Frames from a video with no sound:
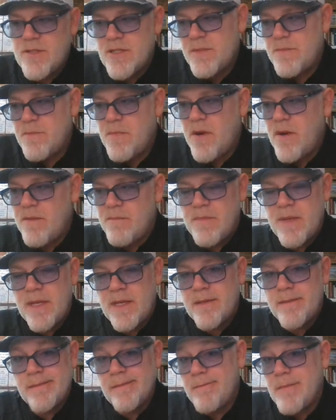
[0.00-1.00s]
just part of
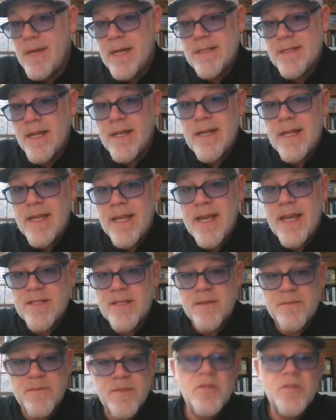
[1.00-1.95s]
being my son, he has some.